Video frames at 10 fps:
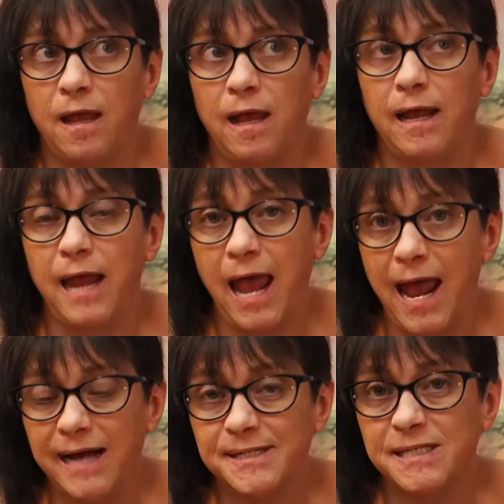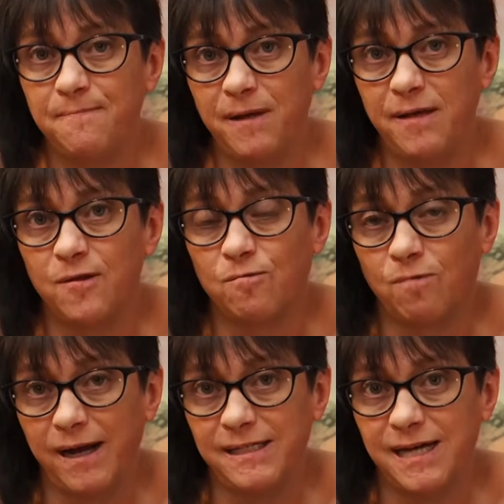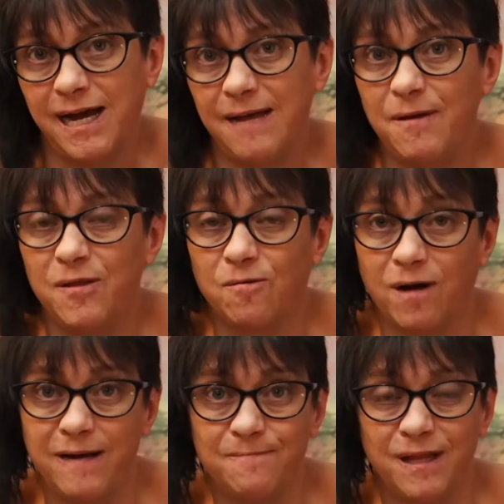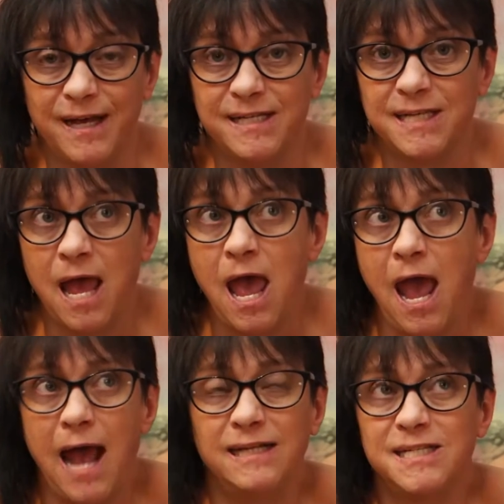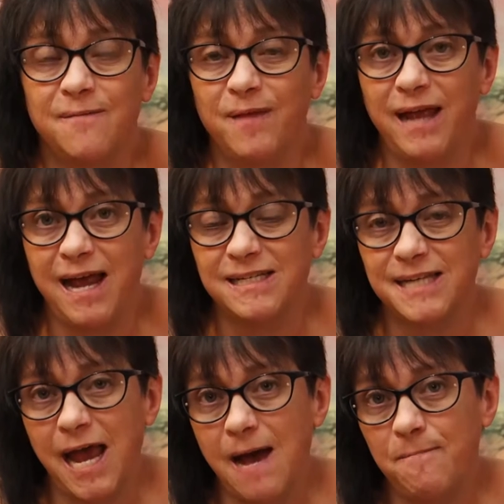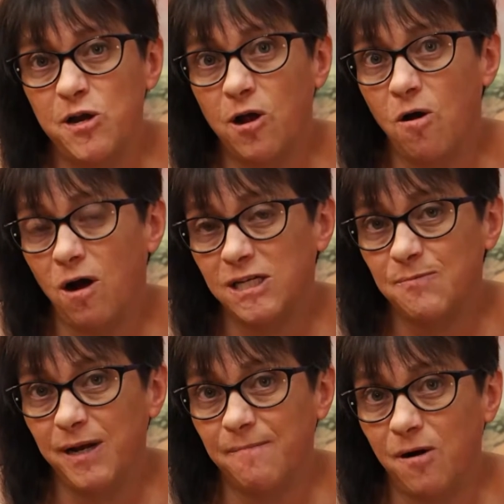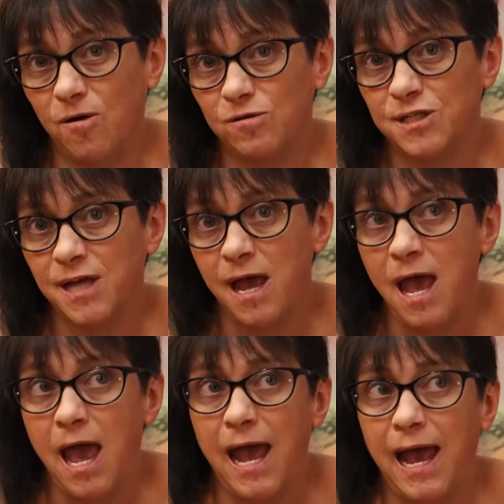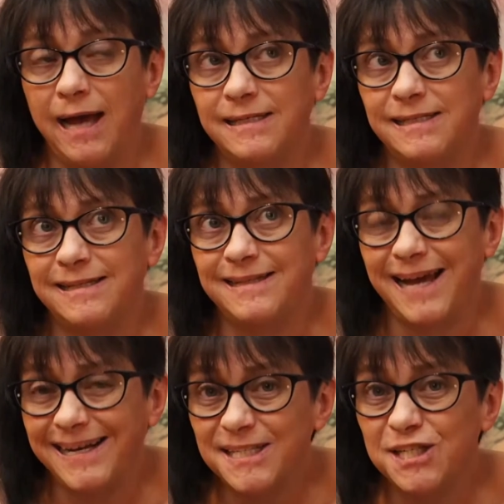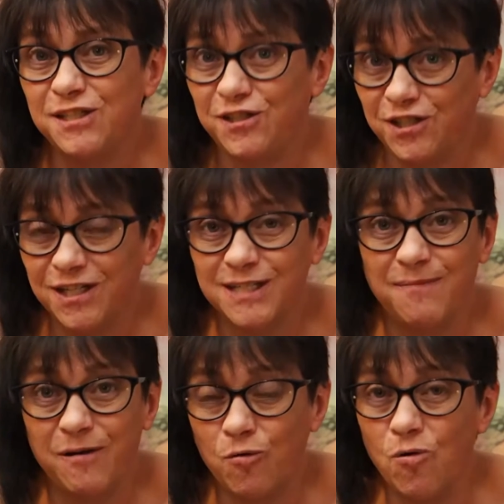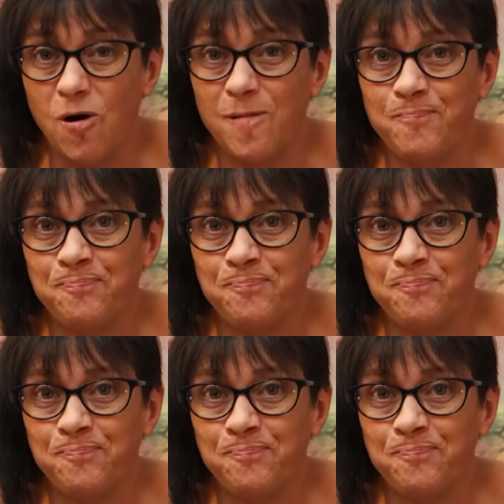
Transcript: It has to be the right time in the right place, and something has to happen to cause me to post. And that's just my rule.